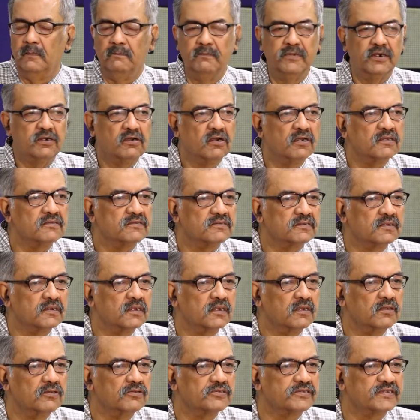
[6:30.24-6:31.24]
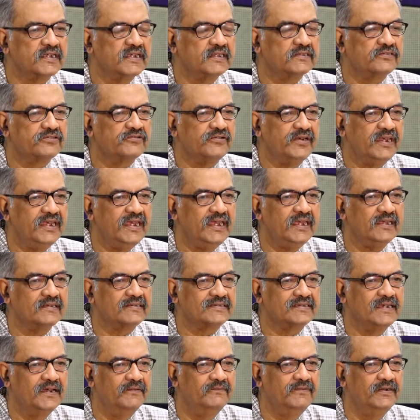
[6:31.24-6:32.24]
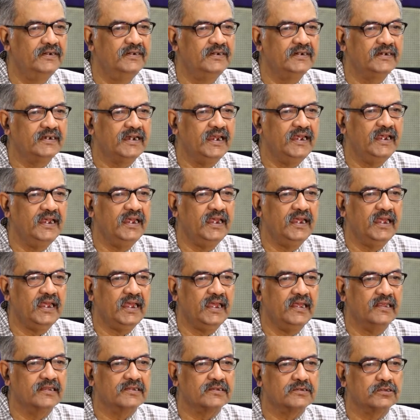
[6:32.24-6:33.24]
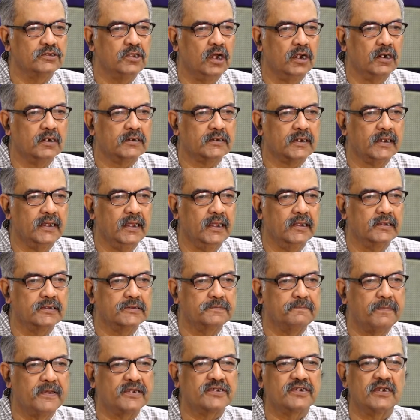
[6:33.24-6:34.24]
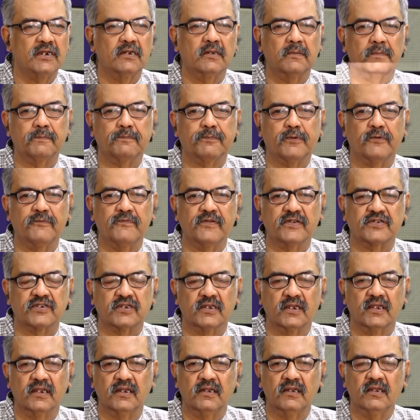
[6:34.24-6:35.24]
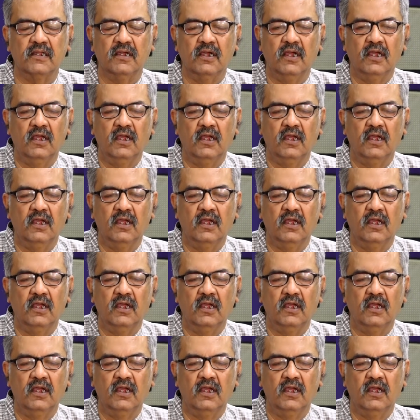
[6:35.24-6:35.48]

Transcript: because you see, 370 is not a special provision